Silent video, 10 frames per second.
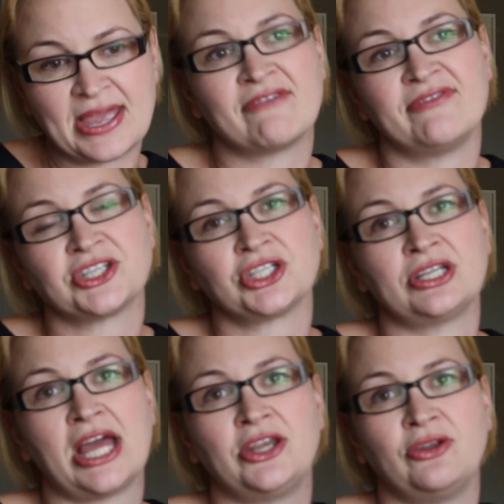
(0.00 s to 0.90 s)
big
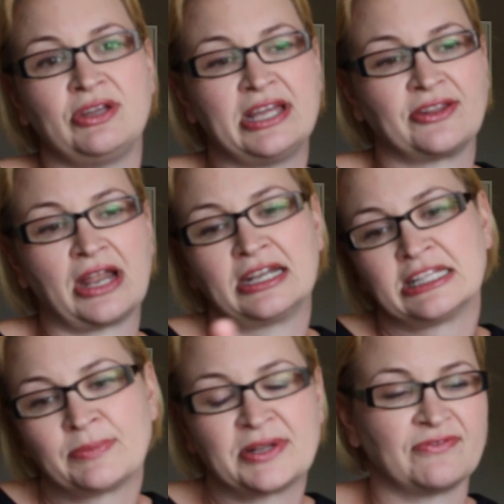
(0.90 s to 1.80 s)
vision and you get a
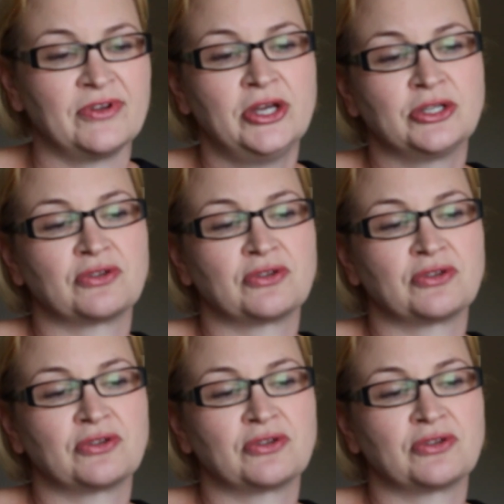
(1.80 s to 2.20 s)
little bit of